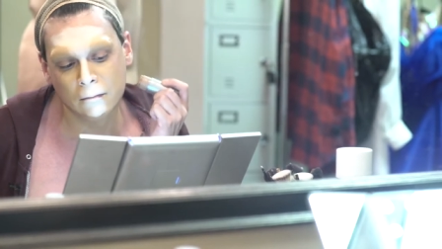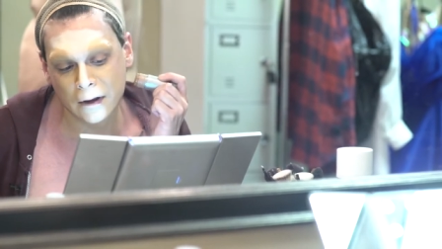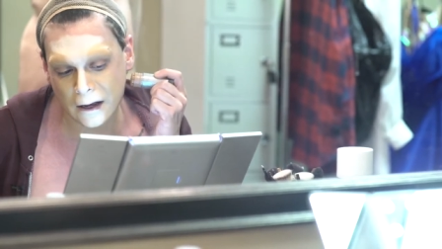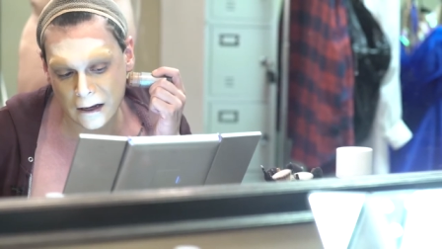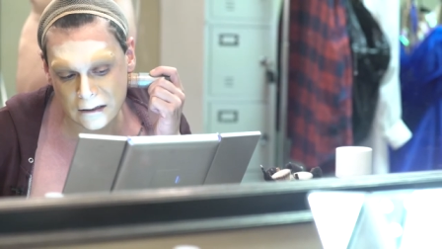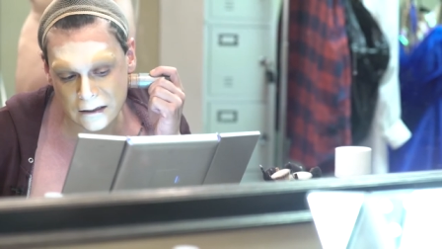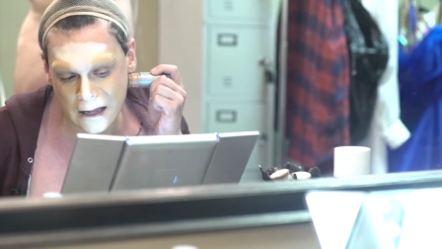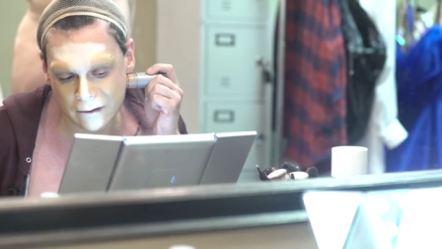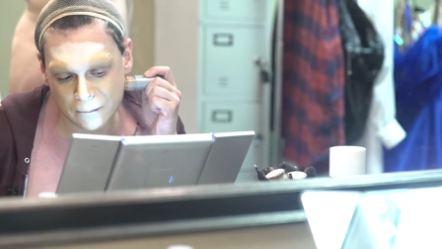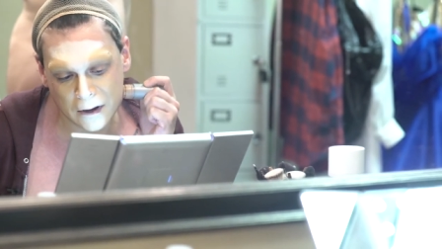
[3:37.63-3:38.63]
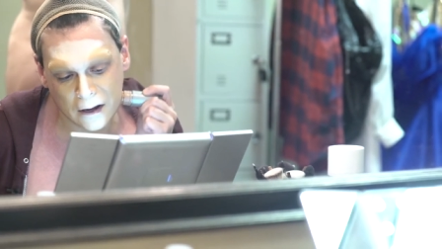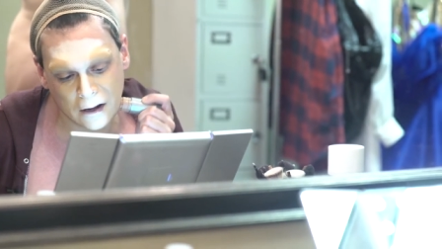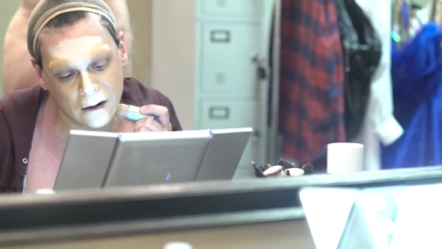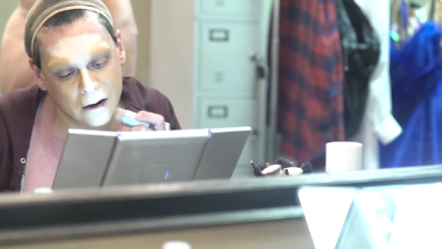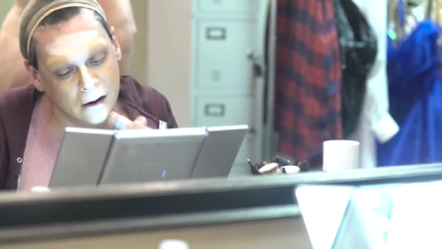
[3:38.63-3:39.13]
because they've
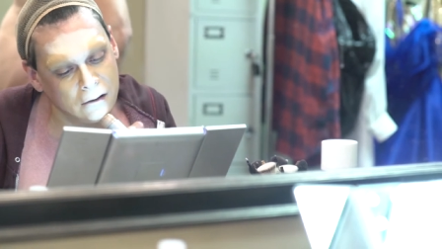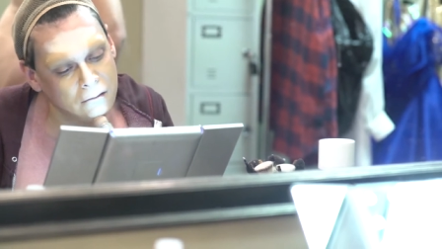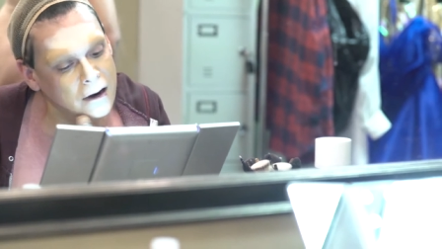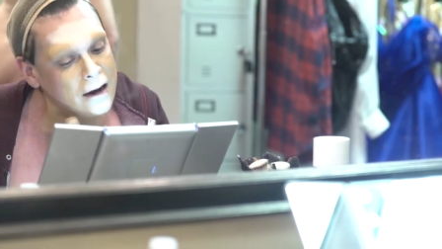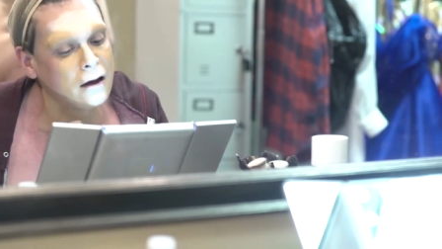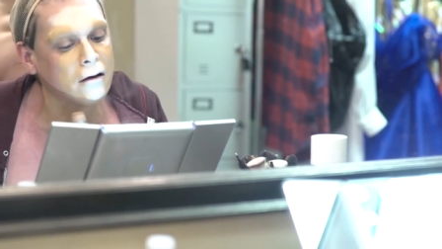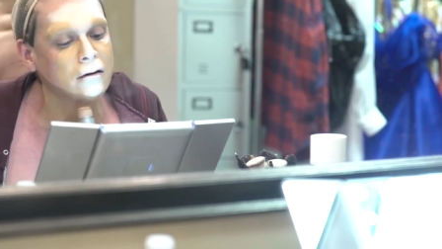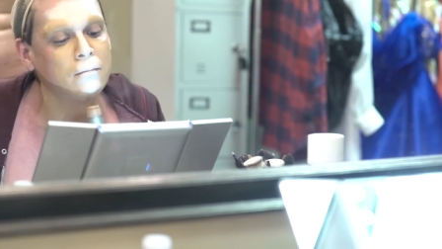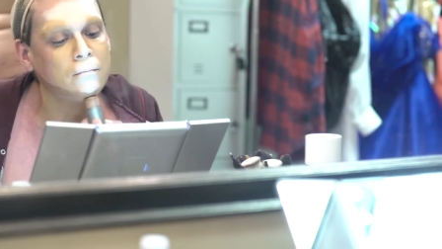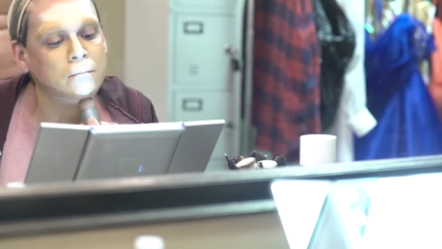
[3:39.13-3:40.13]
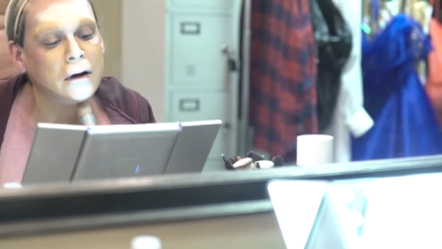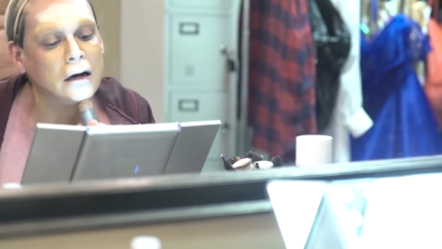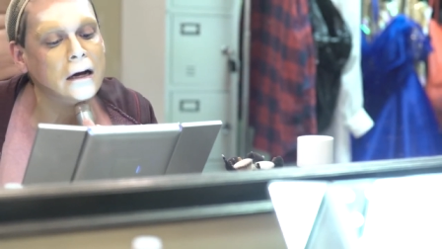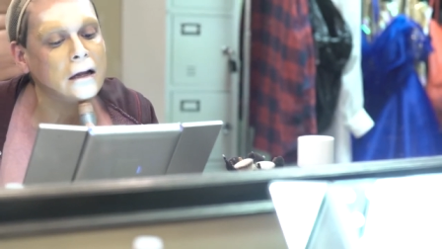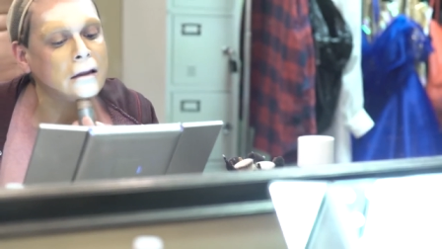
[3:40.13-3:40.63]
been around,
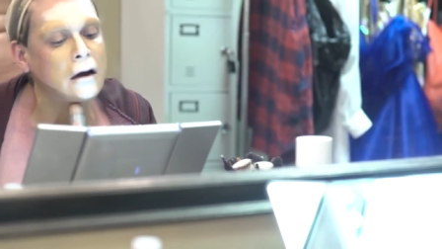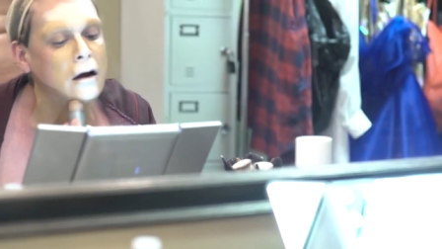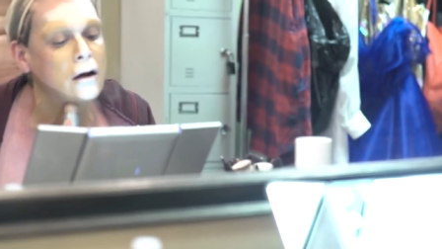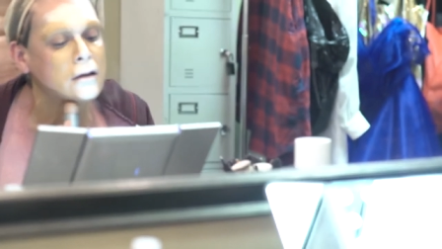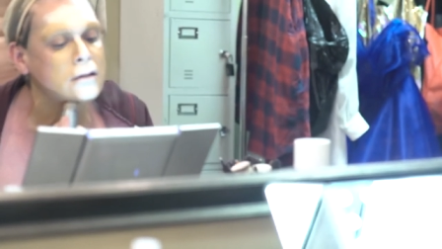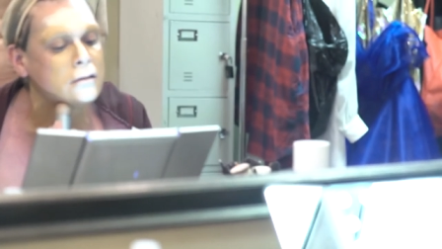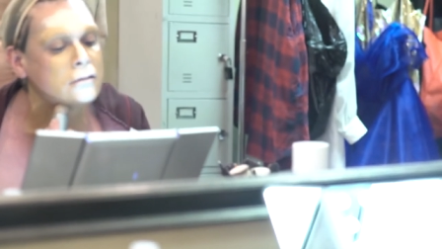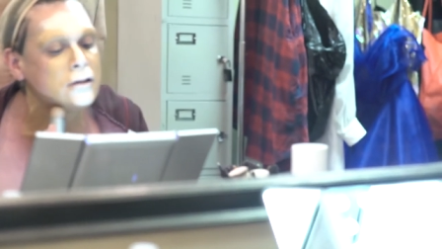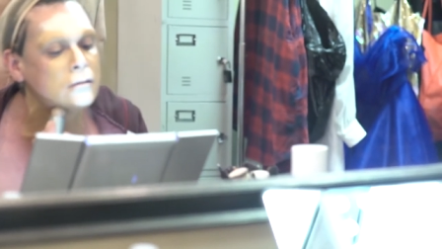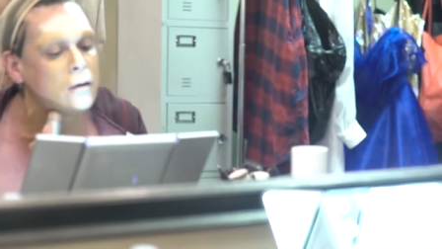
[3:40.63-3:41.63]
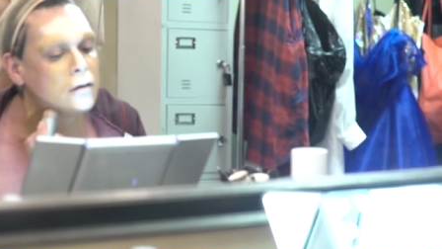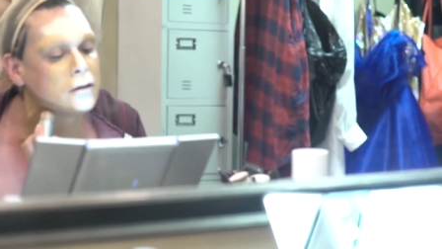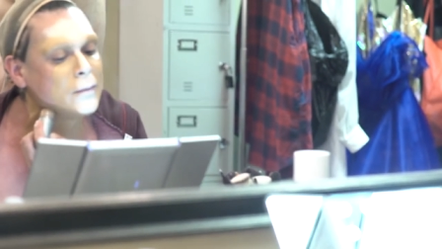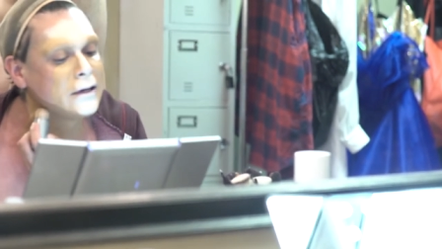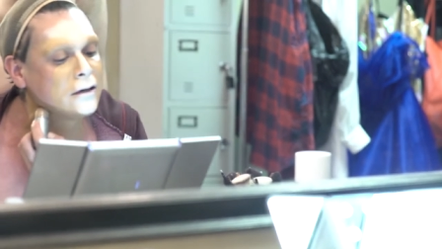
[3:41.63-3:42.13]
but they're also too
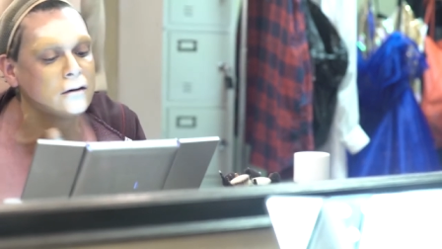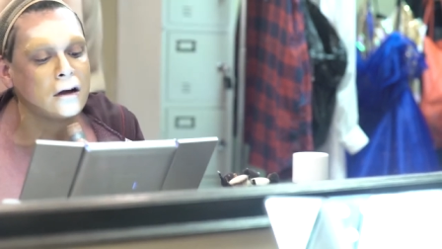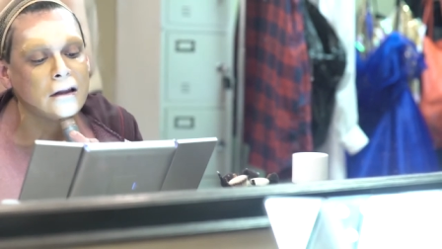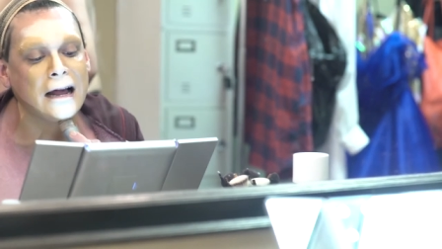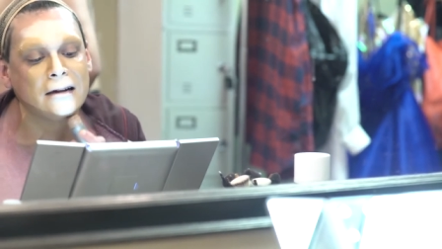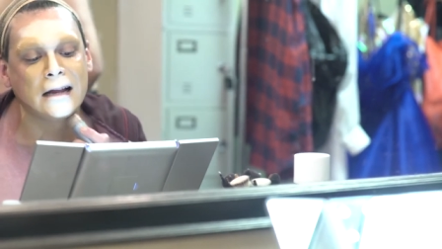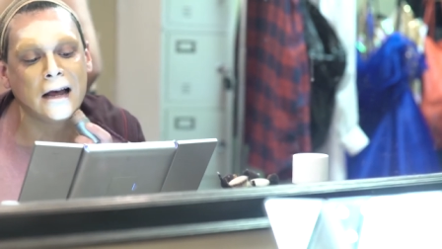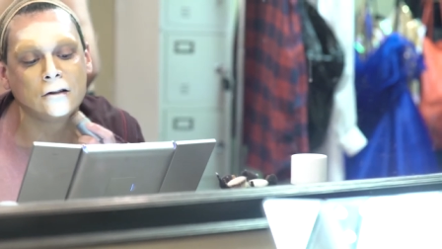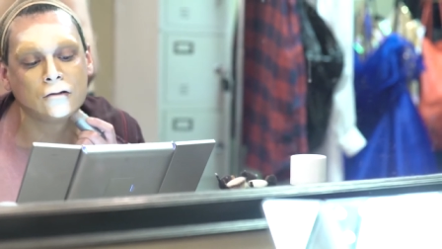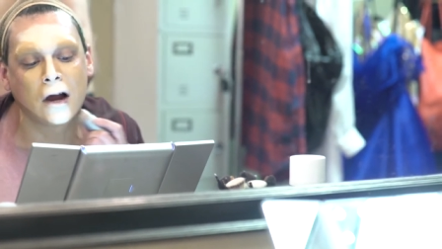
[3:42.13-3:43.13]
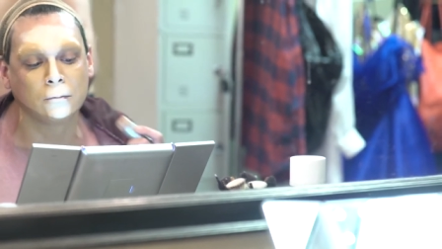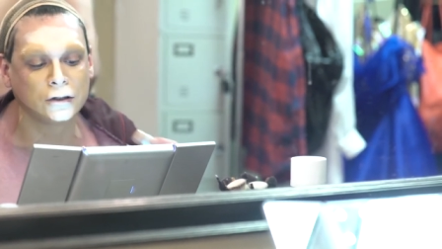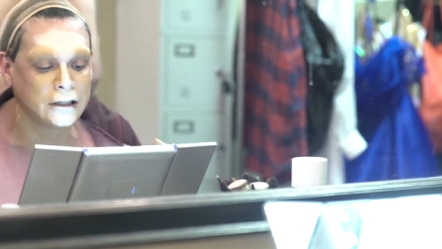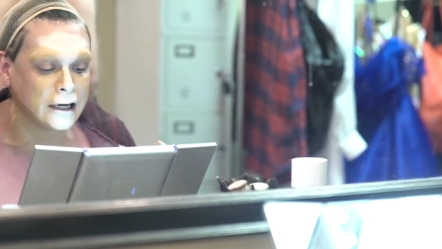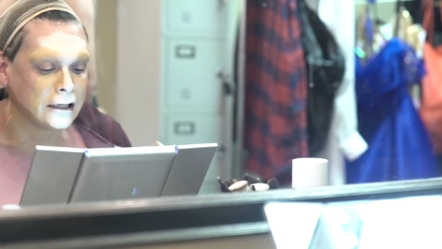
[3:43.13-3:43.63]
old to be doing all that death drop
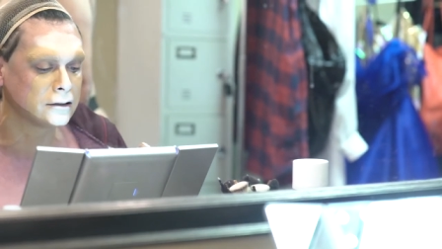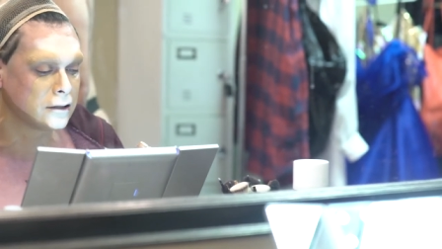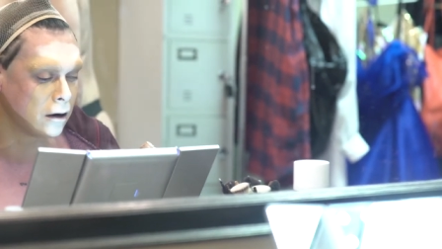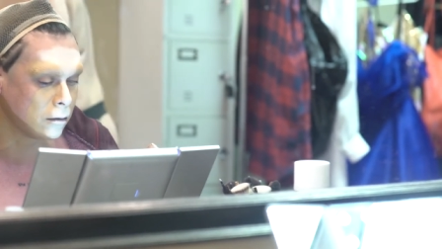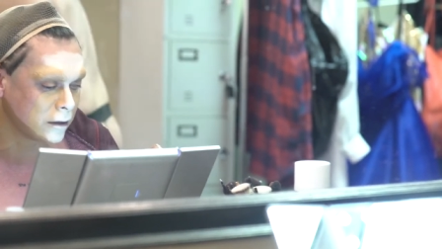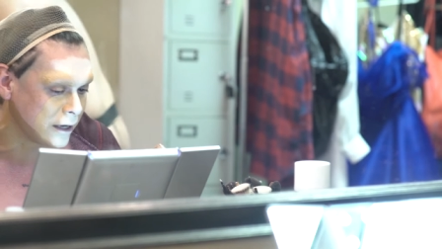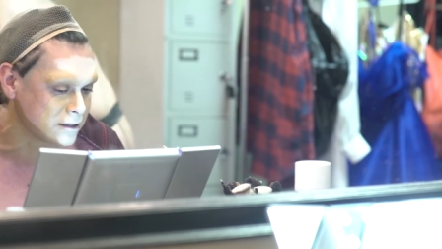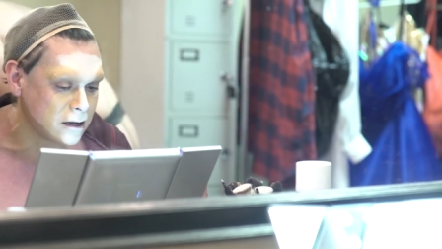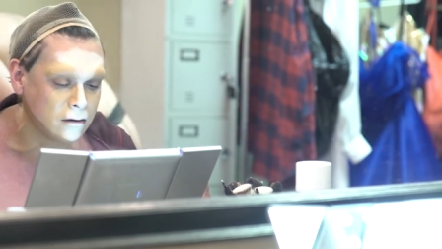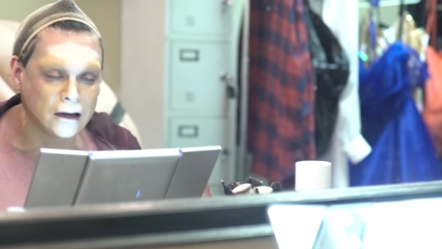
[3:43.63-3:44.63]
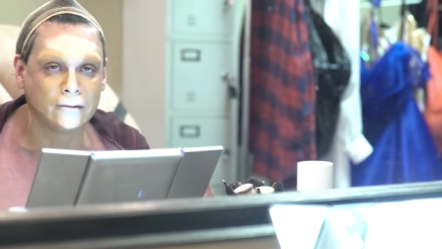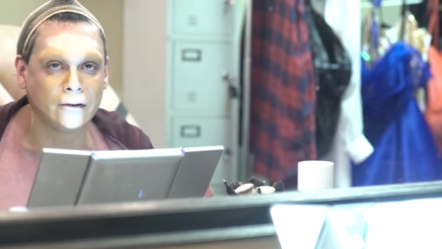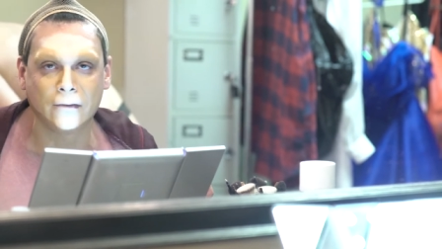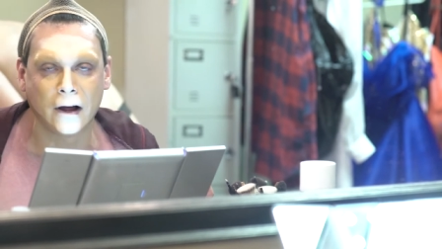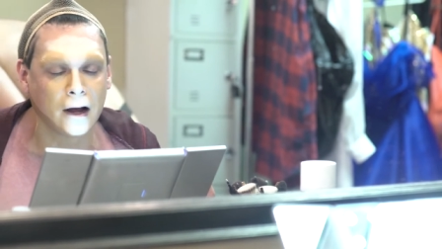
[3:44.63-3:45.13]
shit, so kids don't give a
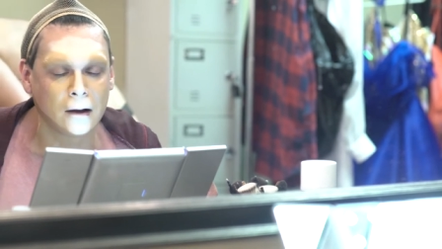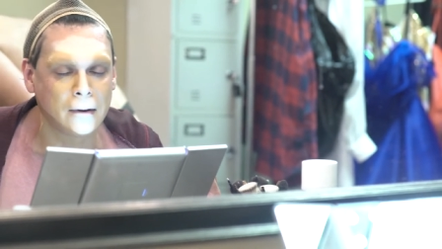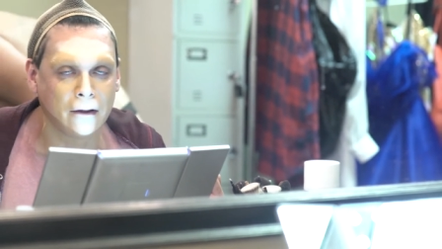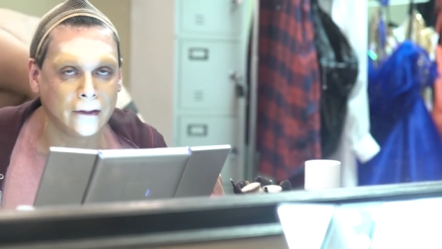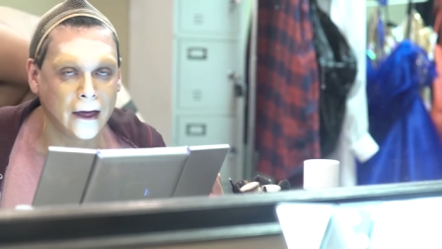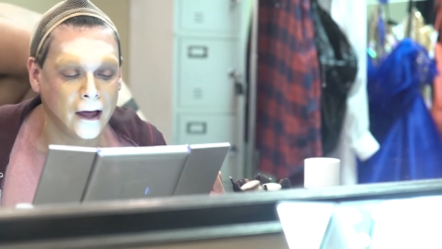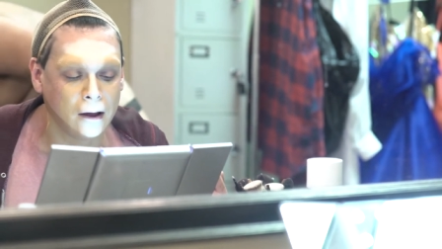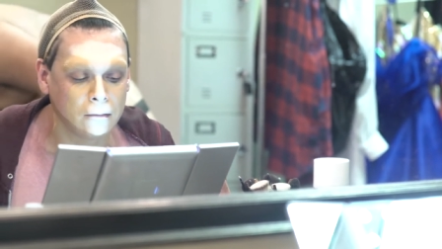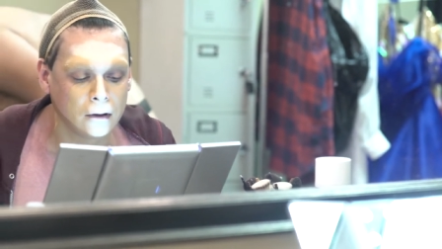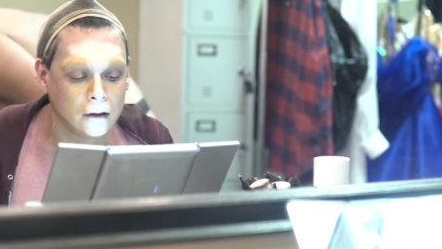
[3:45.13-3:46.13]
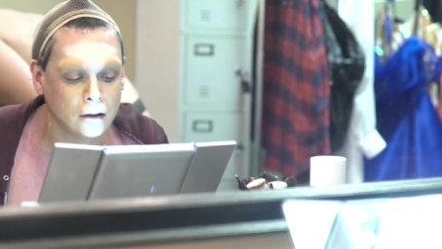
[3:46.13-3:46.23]
fuck about them.